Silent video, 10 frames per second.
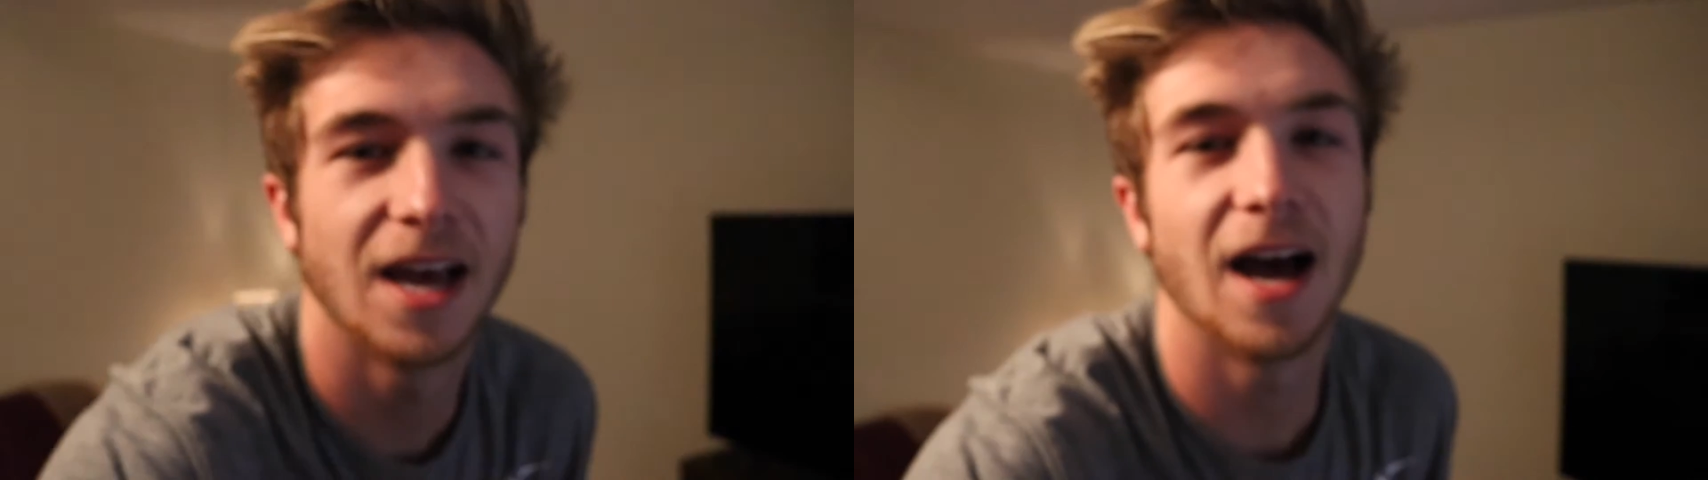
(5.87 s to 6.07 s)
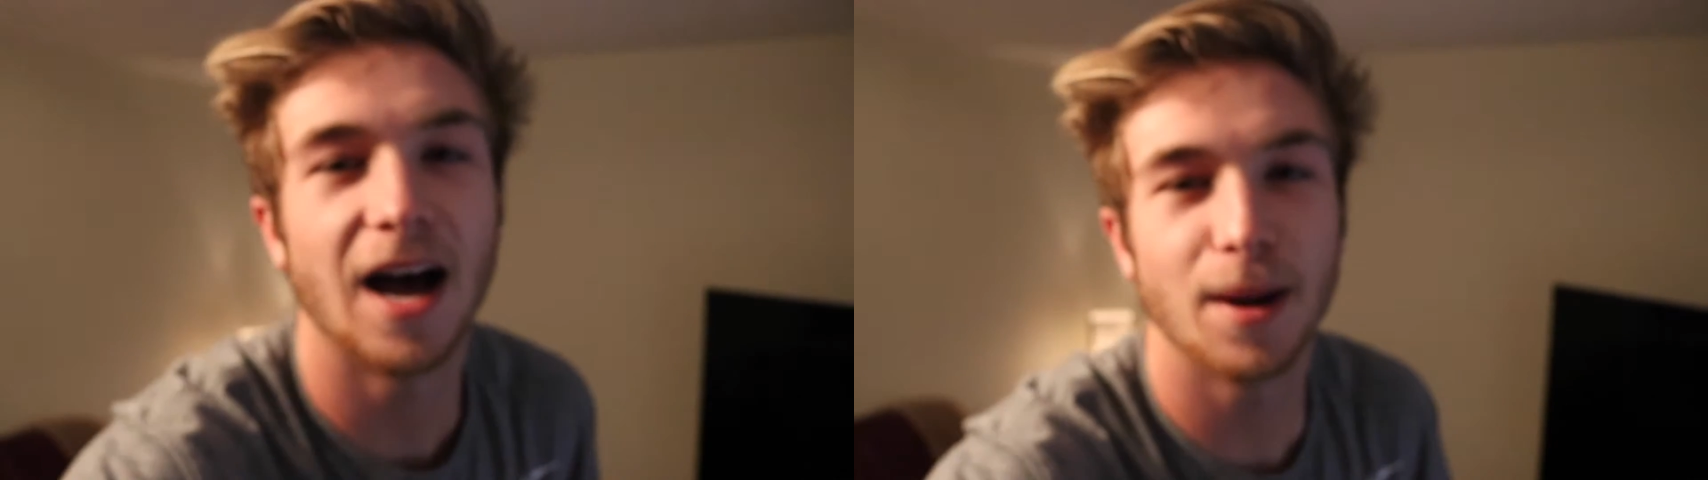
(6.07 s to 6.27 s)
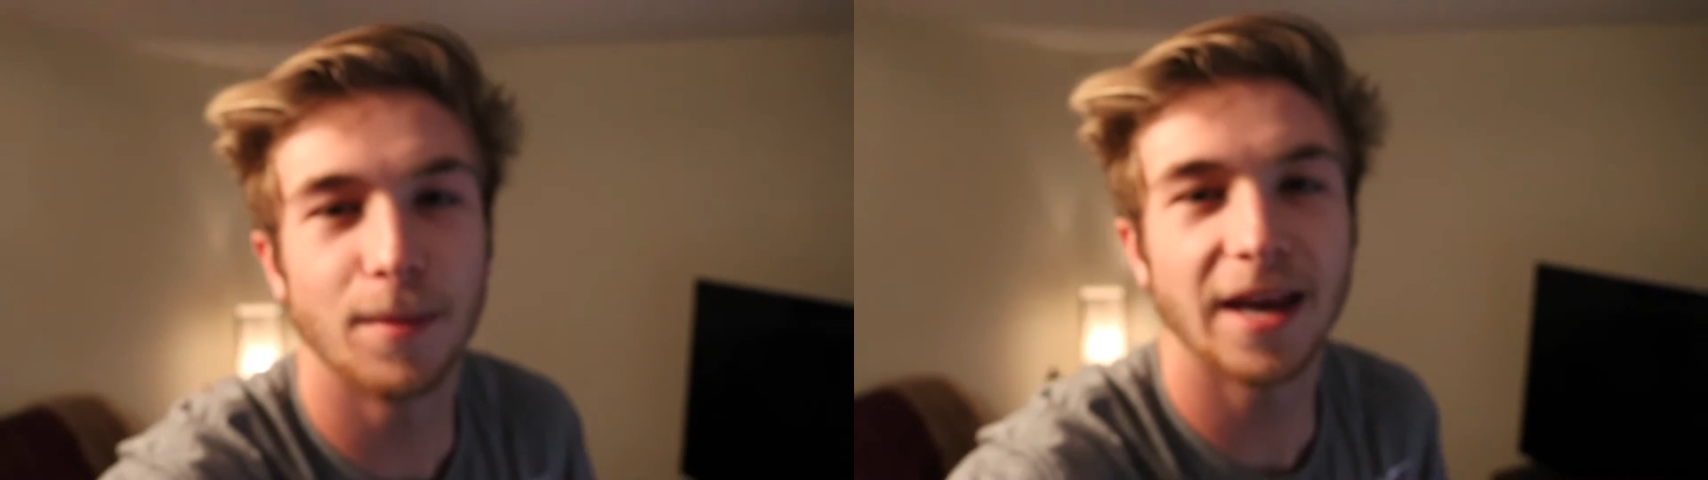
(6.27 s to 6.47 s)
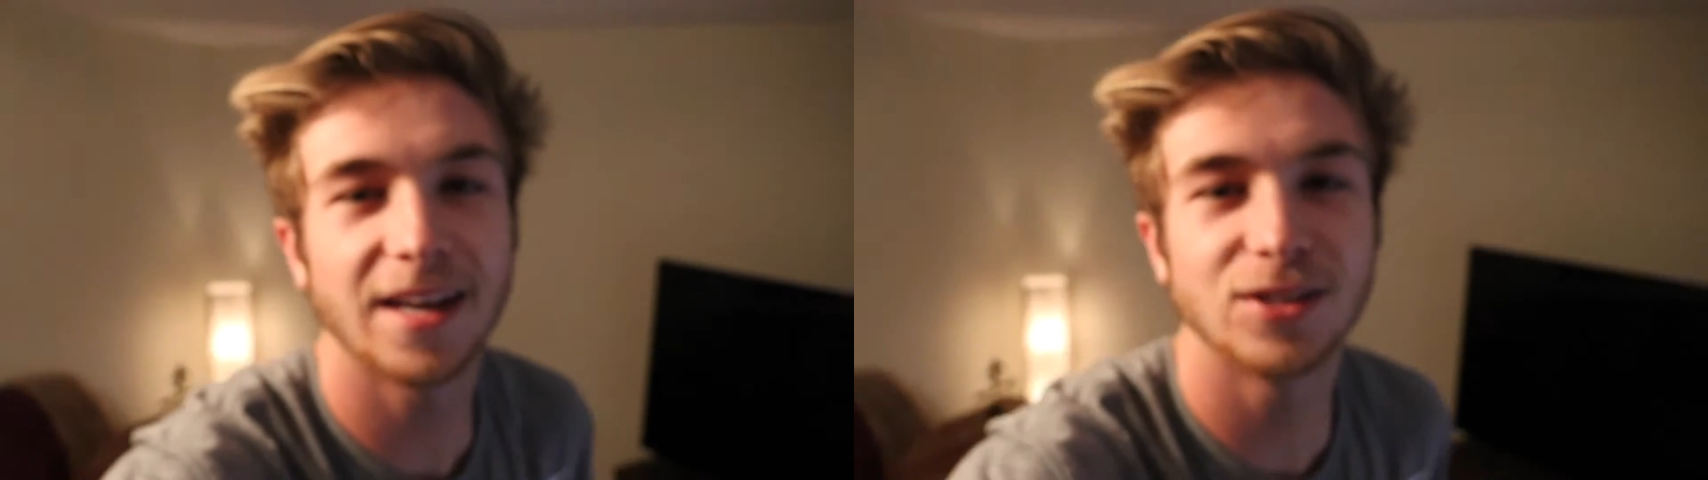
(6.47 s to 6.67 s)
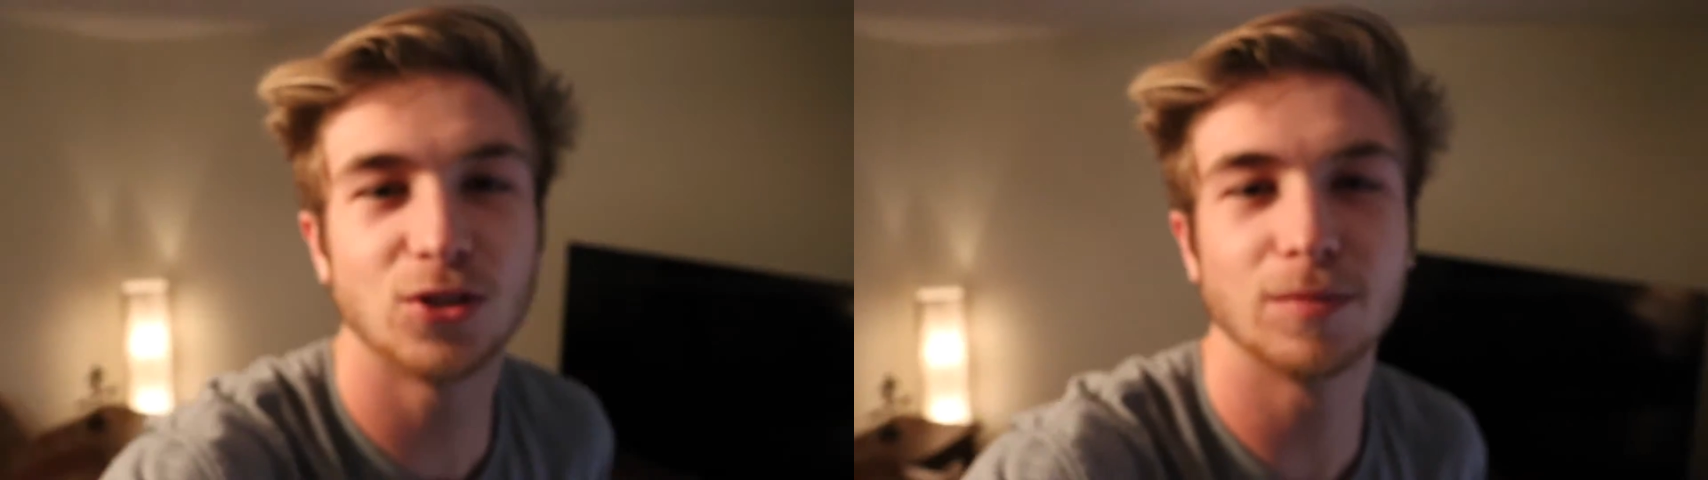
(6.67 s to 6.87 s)
I'm
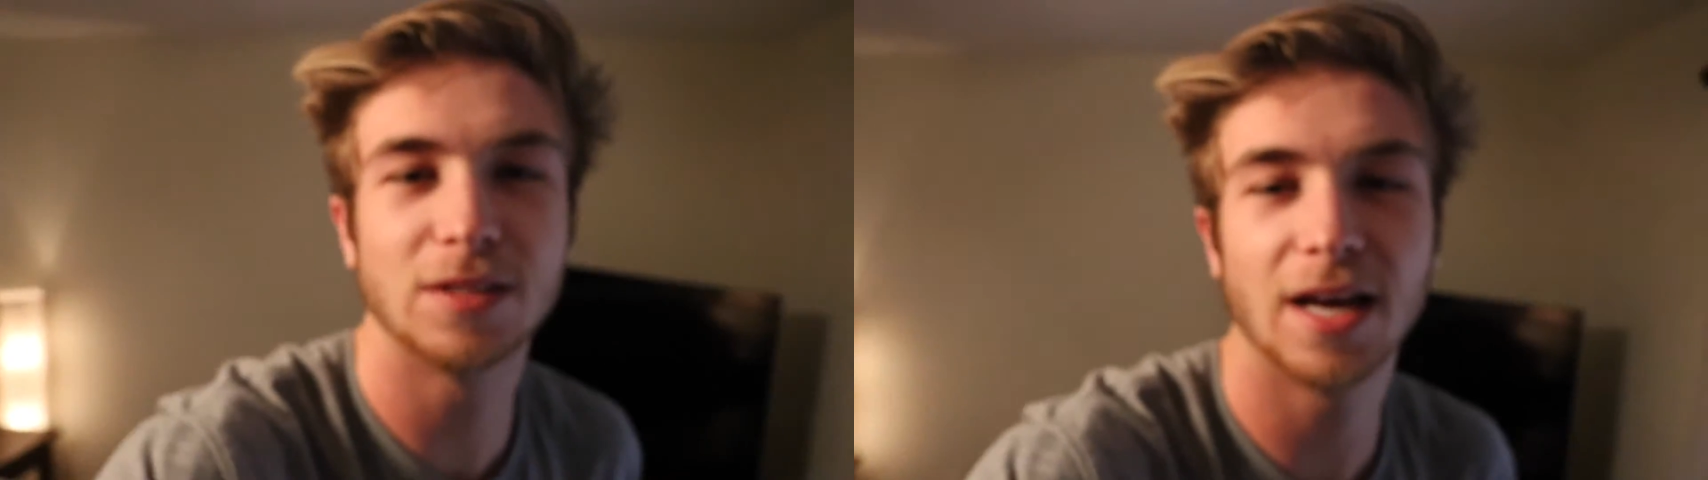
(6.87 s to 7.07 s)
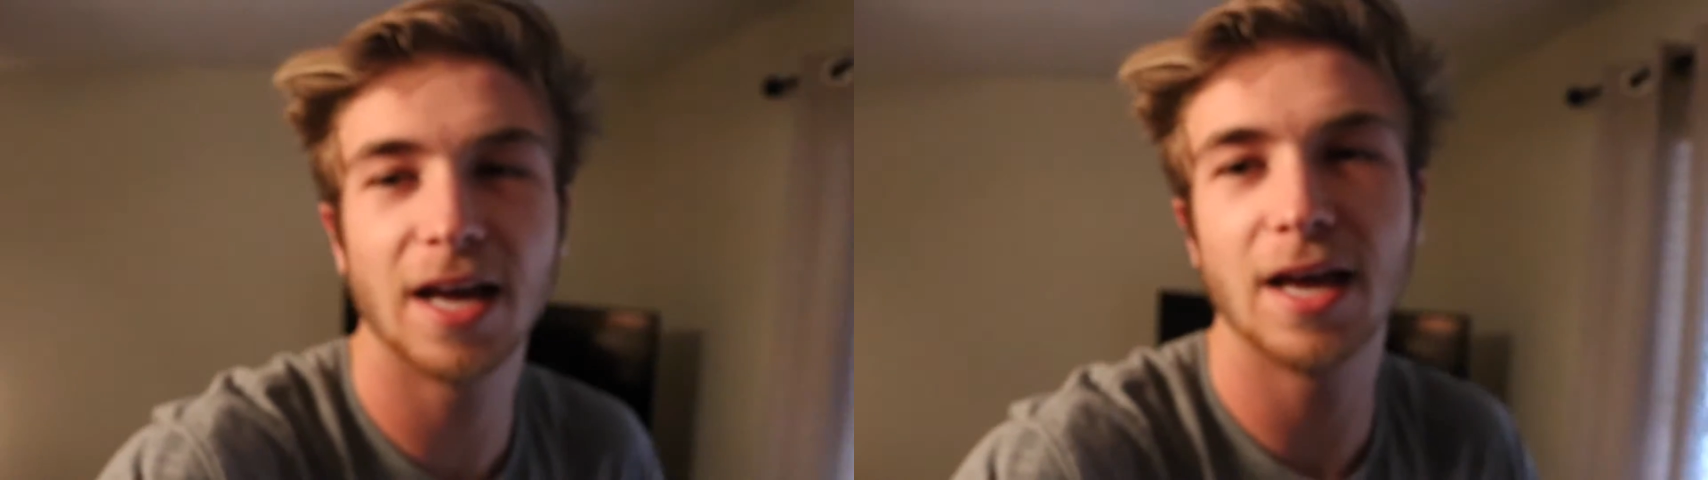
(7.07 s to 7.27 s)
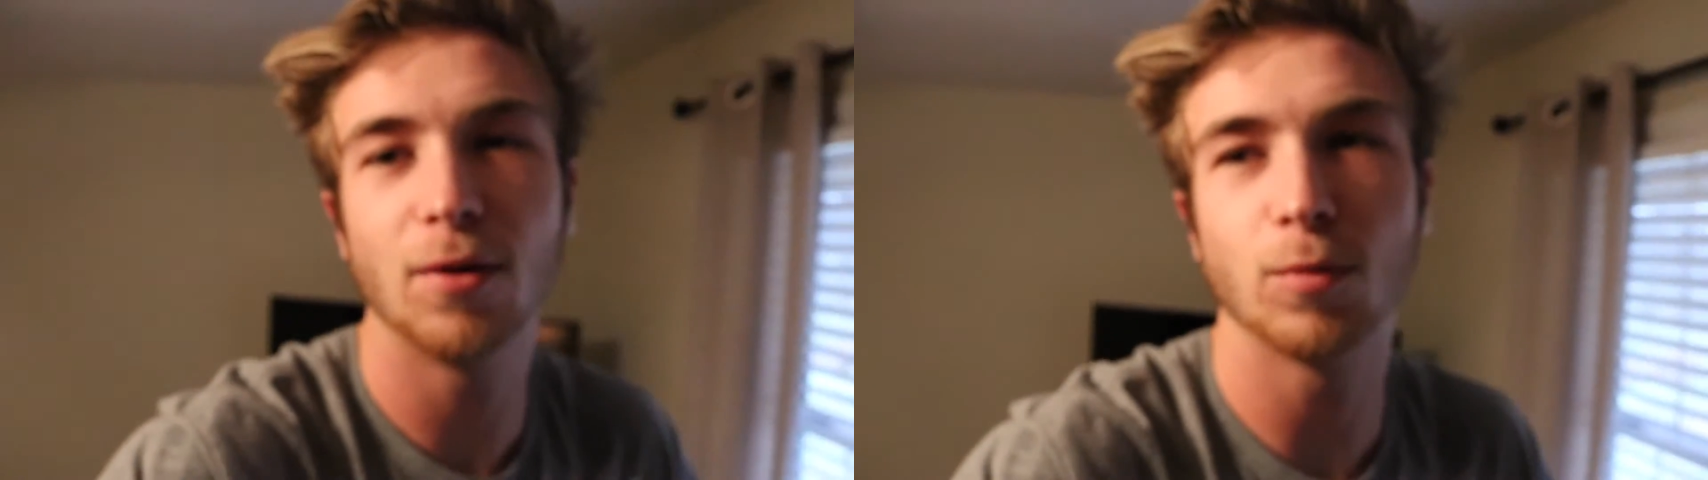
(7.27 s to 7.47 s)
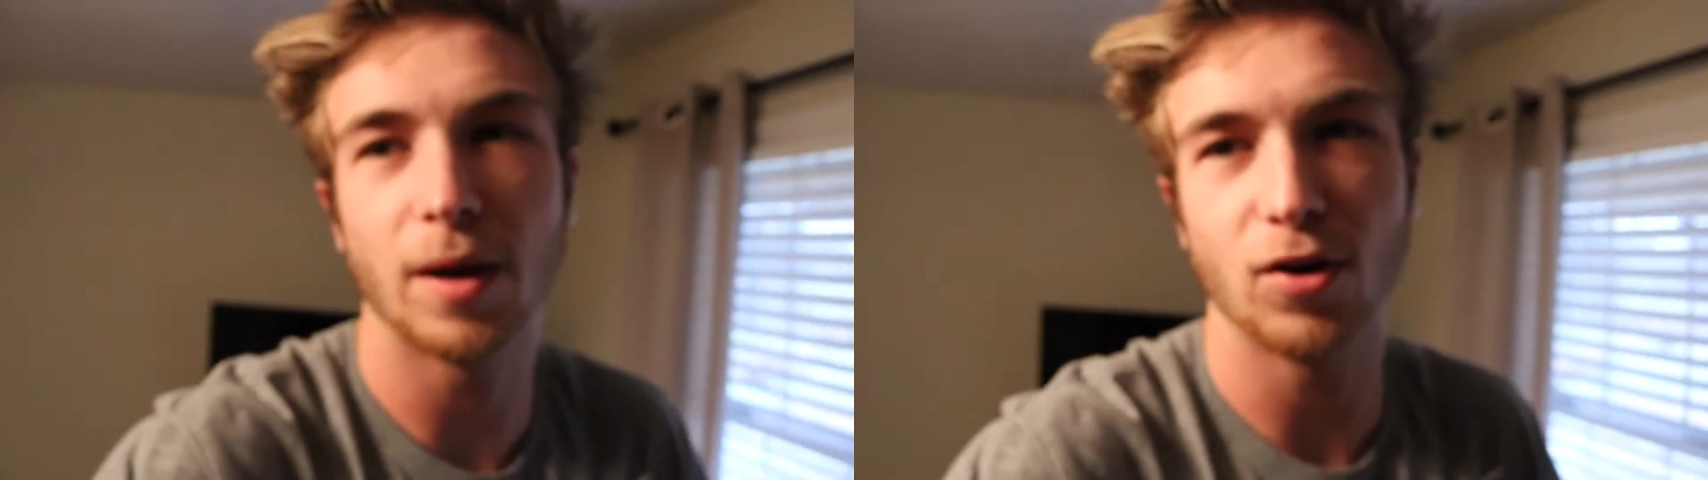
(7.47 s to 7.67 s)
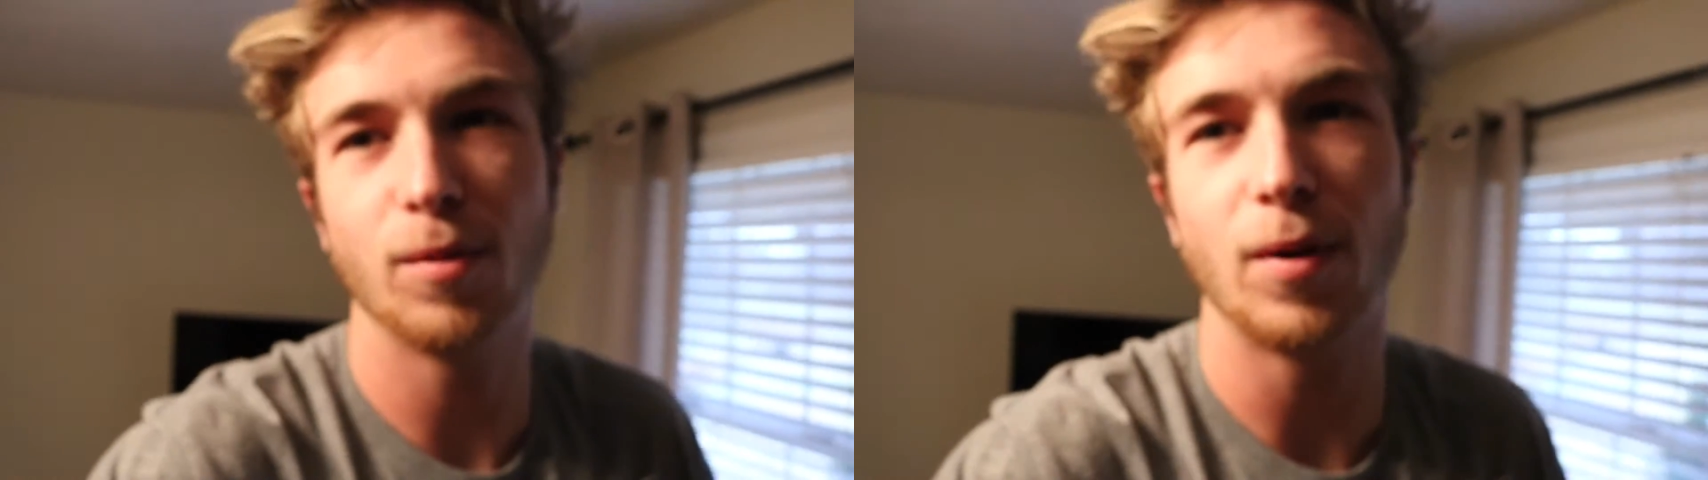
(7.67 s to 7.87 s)
making a trip today with my
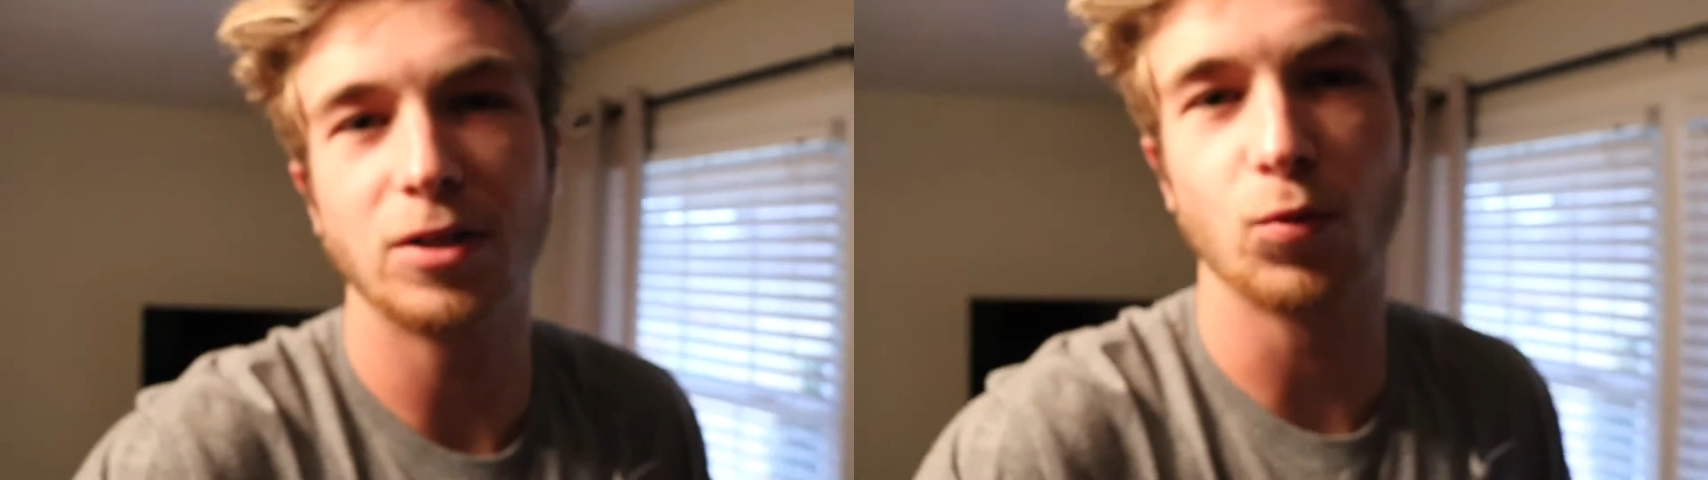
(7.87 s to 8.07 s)
grandparents.